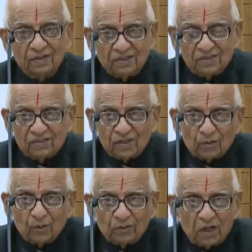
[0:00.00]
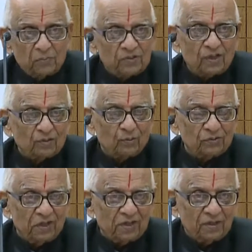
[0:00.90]
This is yato dharmas
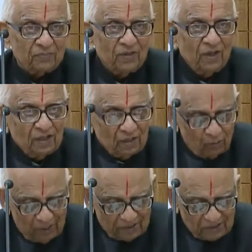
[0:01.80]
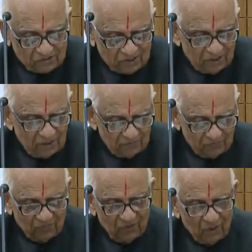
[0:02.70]
jaya. Now let us see
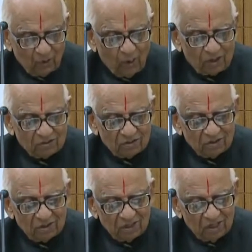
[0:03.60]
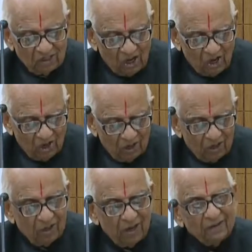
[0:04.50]
what law
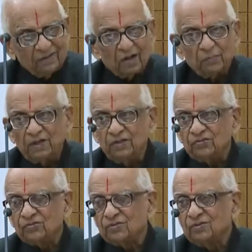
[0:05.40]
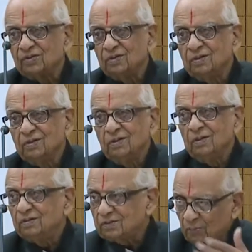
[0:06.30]
and dharma is.
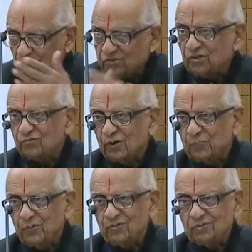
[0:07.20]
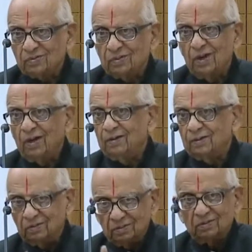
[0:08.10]
Some questions were put
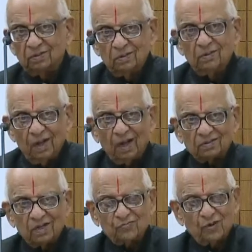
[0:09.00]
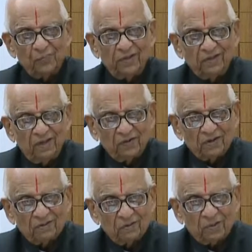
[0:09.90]
and answers were being
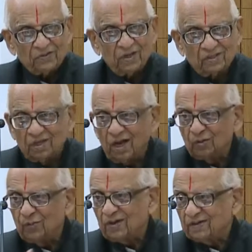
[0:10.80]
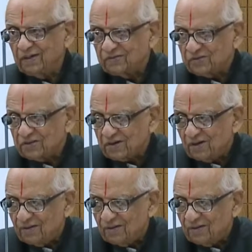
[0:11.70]
given, pratyaksha, anumana, etc.